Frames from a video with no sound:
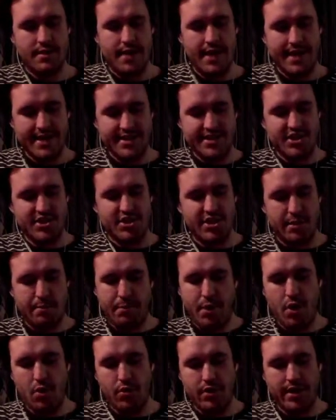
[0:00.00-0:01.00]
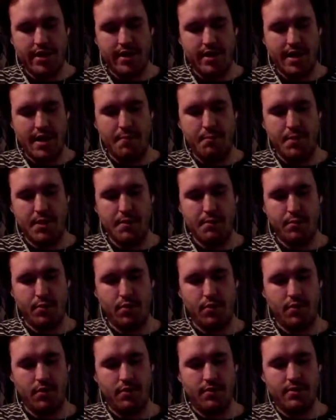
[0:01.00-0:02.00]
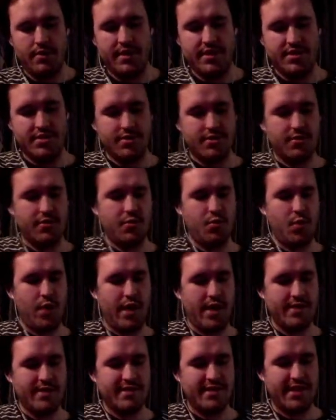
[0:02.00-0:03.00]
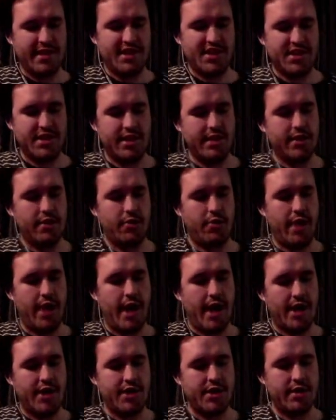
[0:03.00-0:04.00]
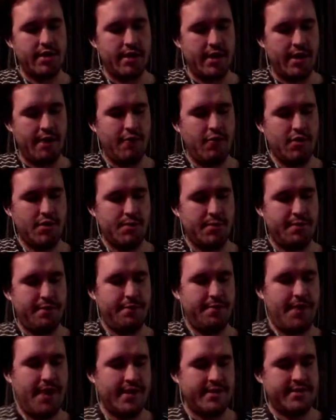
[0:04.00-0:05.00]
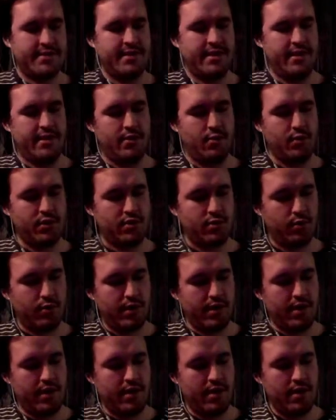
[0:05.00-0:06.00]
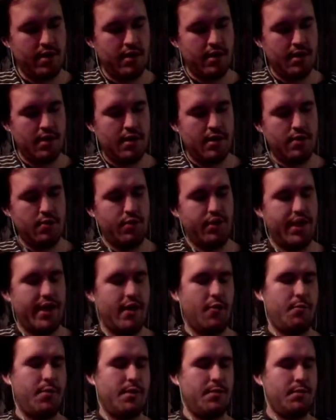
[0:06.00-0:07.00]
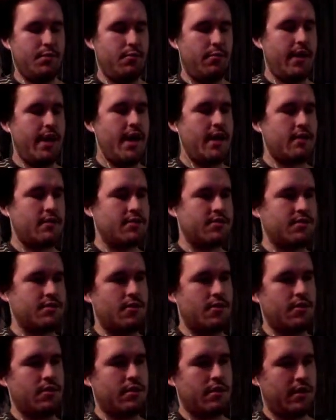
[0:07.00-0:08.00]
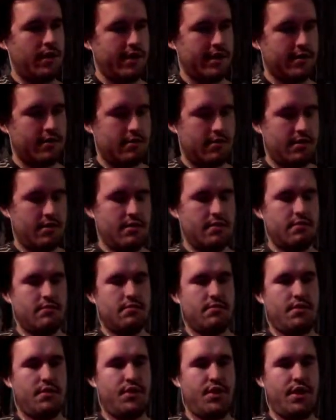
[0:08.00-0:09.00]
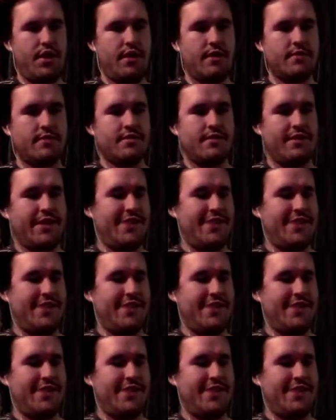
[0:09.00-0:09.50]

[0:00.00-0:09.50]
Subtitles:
I guess, just like poking at people in certain ways and like seeing their reaction. And I've always been fascinated with how people react to certain like things.